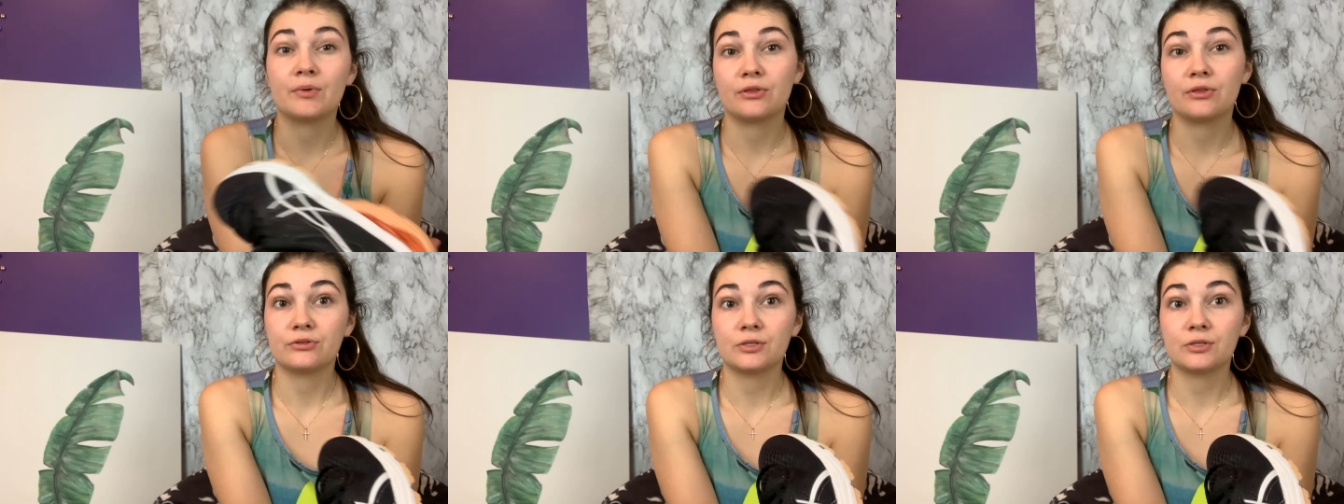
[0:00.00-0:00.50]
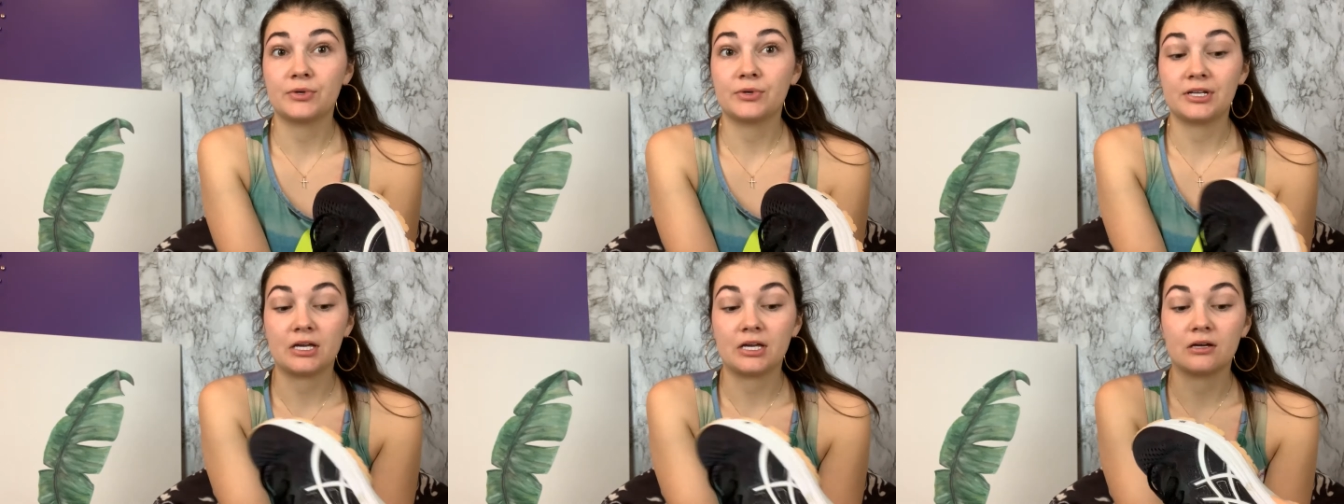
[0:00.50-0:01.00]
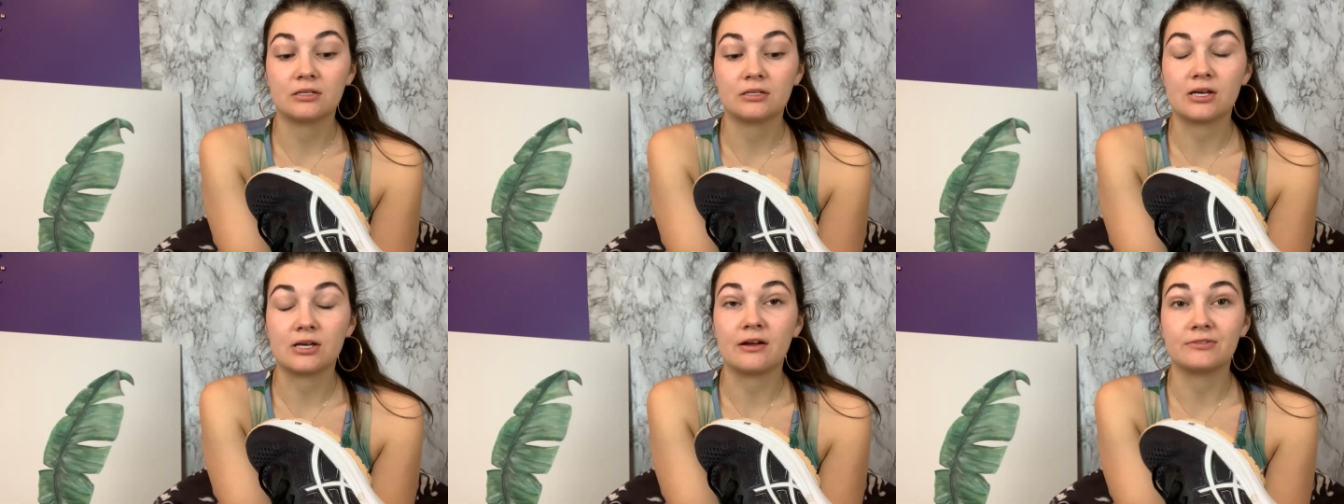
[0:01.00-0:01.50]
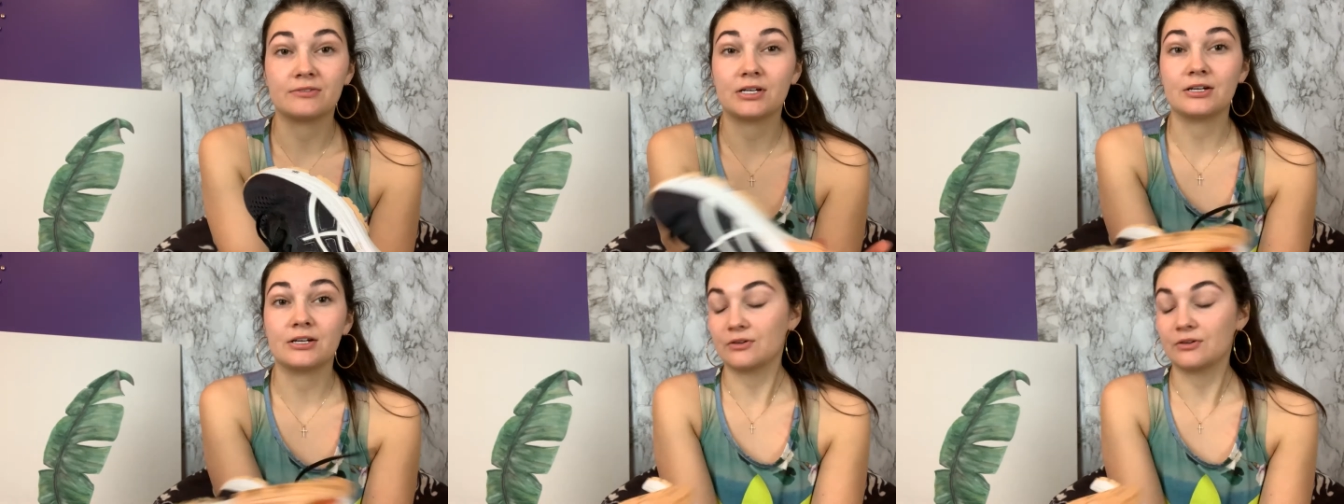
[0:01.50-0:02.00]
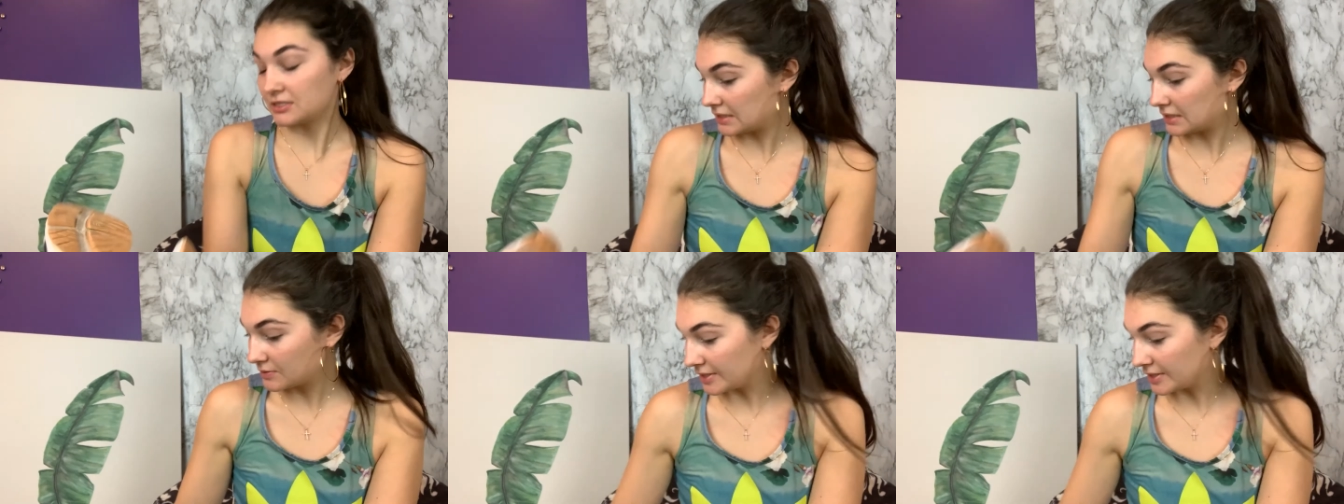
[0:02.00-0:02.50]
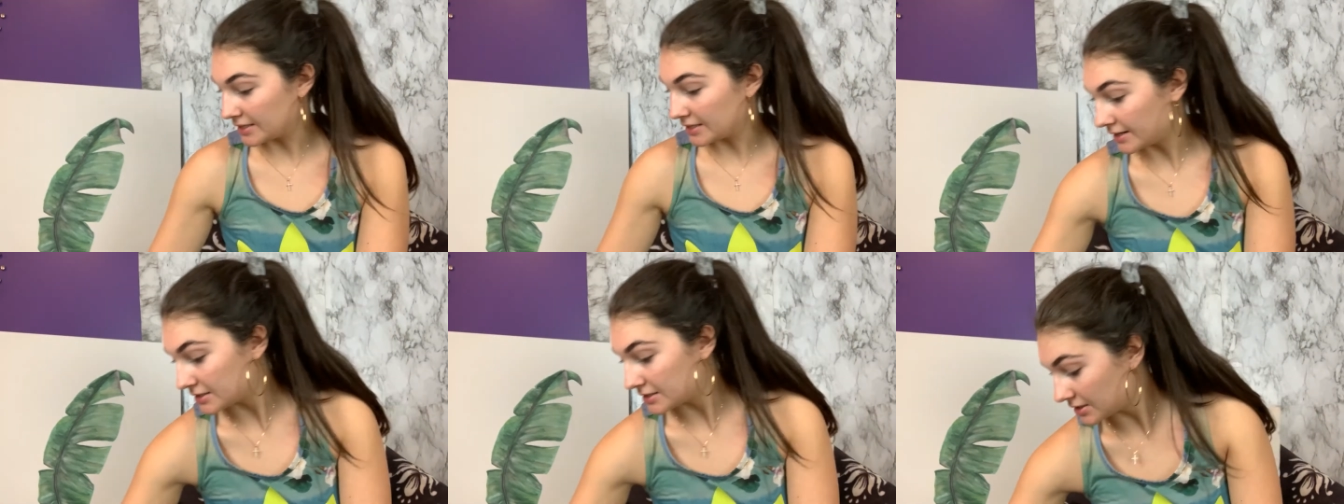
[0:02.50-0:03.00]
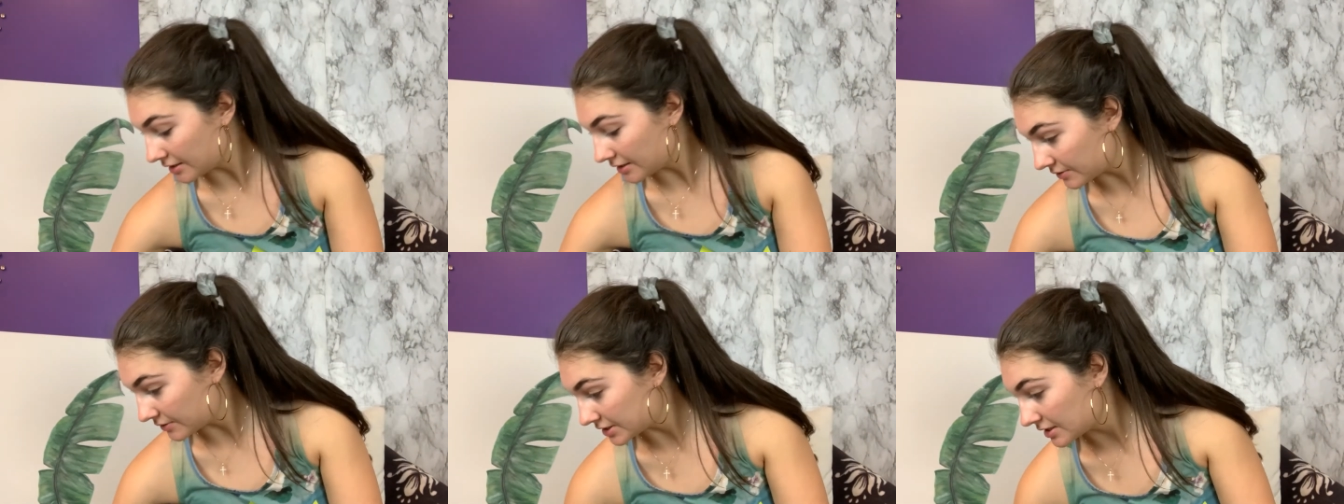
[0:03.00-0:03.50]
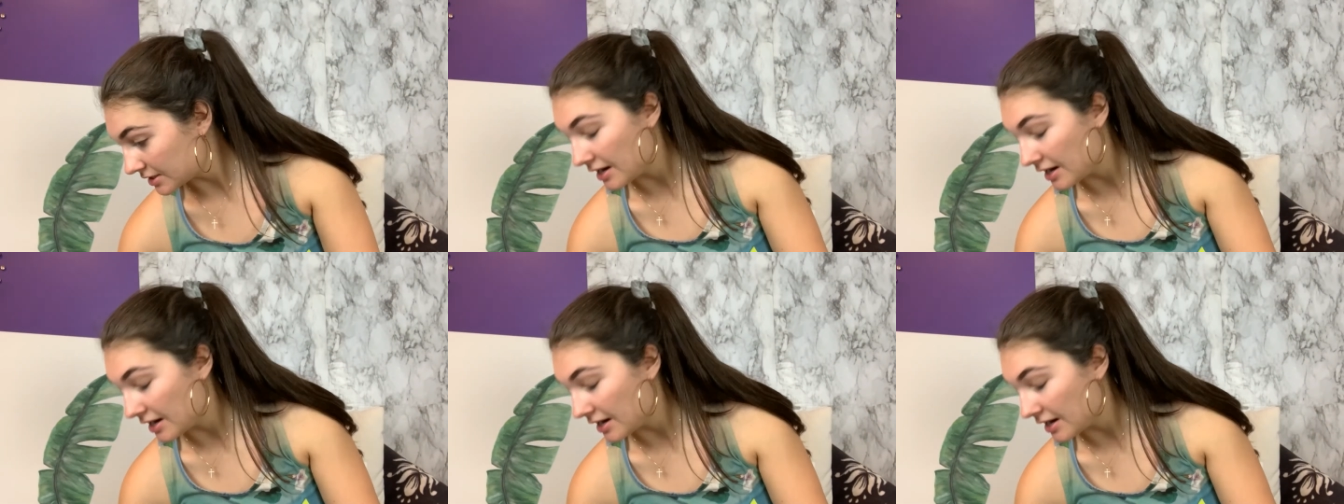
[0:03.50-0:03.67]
Those are pretty sought after. I know, because that's what my dad is, and I always